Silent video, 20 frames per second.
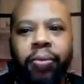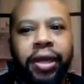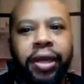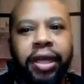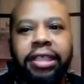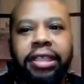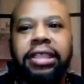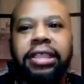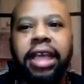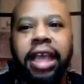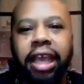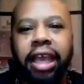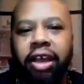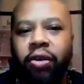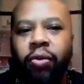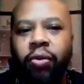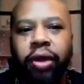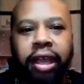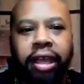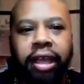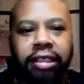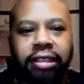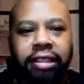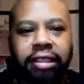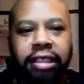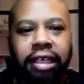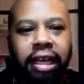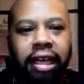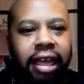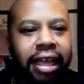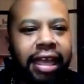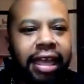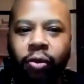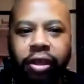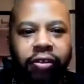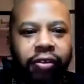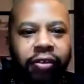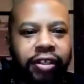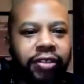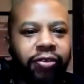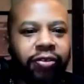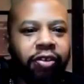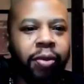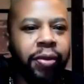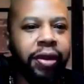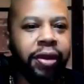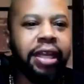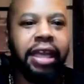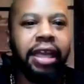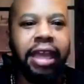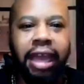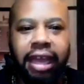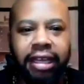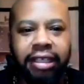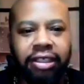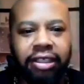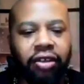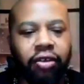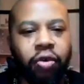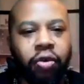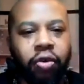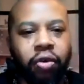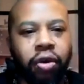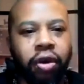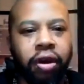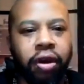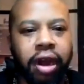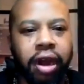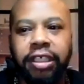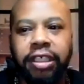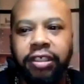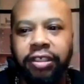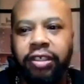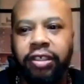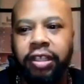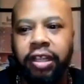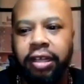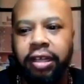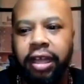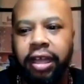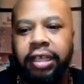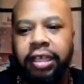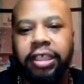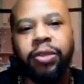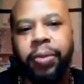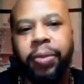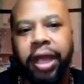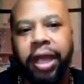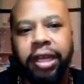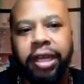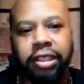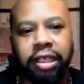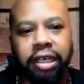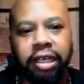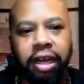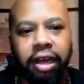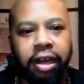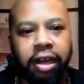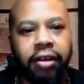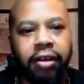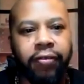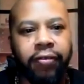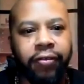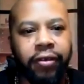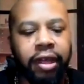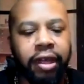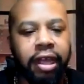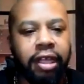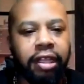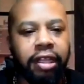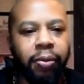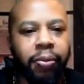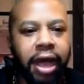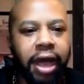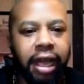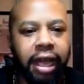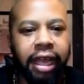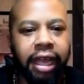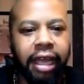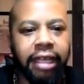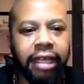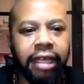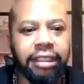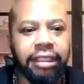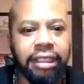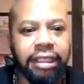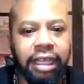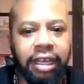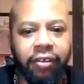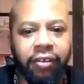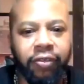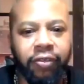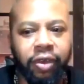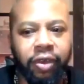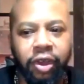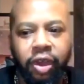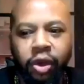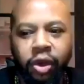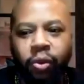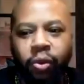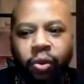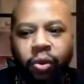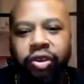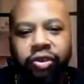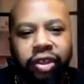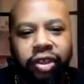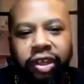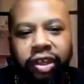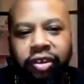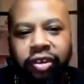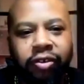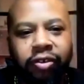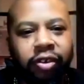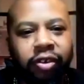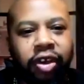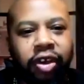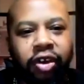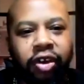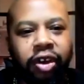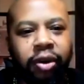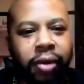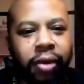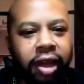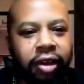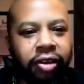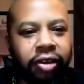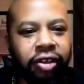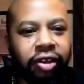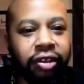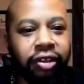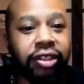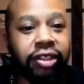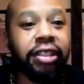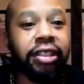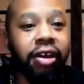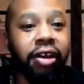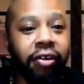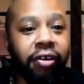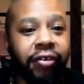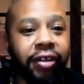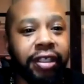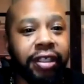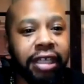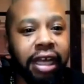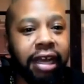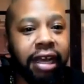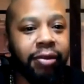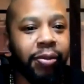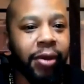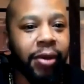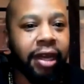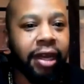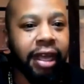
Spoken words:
your biggest takeaways, whether it's from a guest or just the expansion of the podcast itself? What do you think you've even learned about yourself inside of